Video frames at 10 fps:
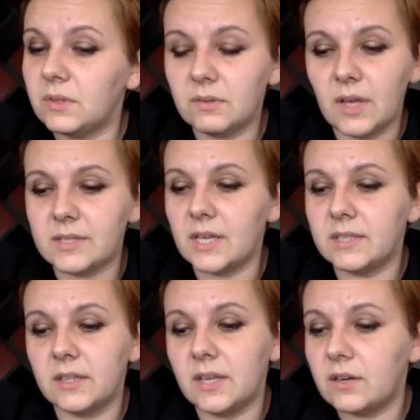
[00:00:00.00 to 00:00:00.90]
as I
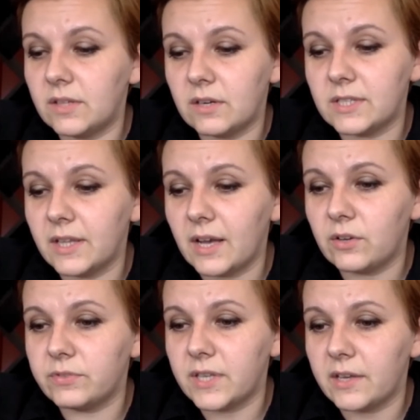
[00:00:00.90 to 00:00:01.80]
said, there's a lack
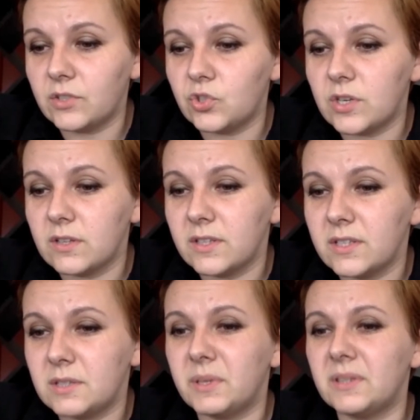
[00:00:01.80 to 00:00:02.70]
of science
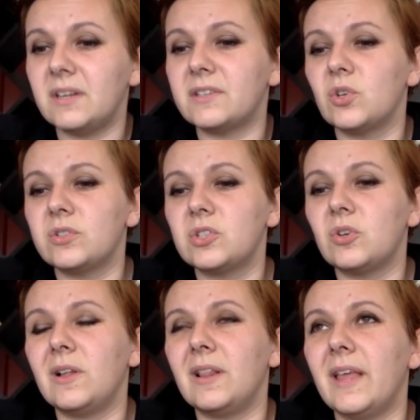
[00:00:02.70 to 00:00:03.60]
journalists, but there's also
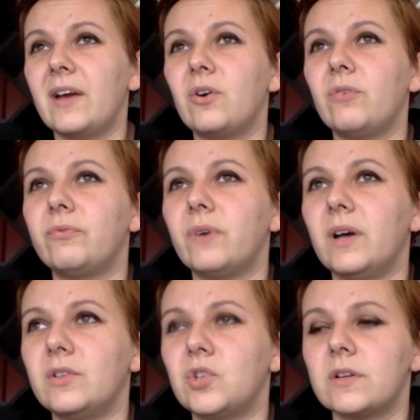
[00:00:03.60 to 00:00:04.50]
a lack of
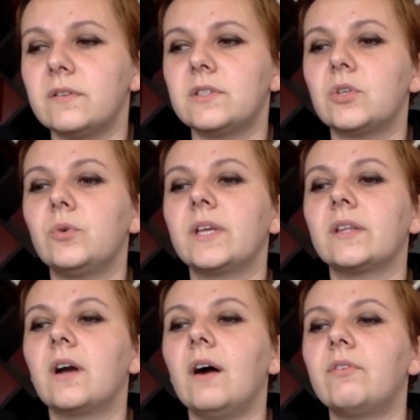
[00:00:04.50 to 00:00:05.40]
journalists who
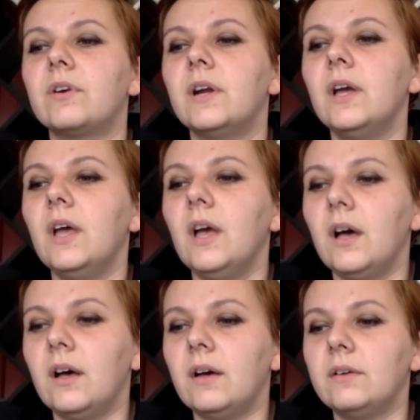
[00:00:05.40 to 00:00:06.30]
can cover
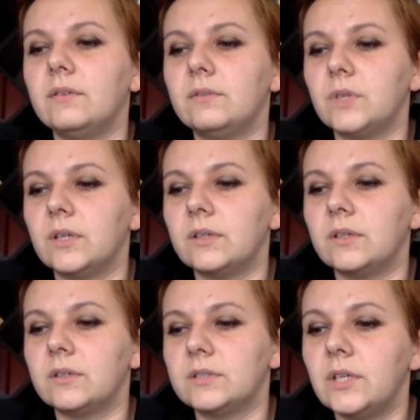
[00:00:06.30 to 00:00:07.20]

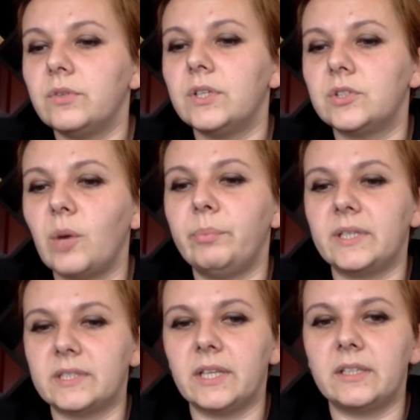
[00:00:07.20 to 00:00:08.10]
serious
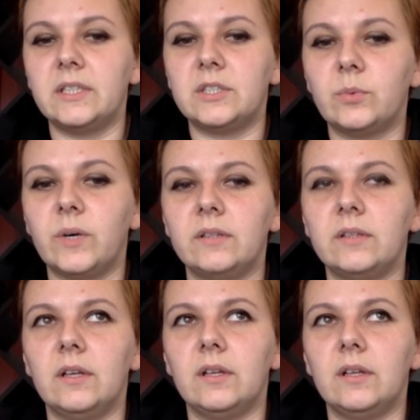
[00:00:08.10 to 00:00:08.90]
topics like this one.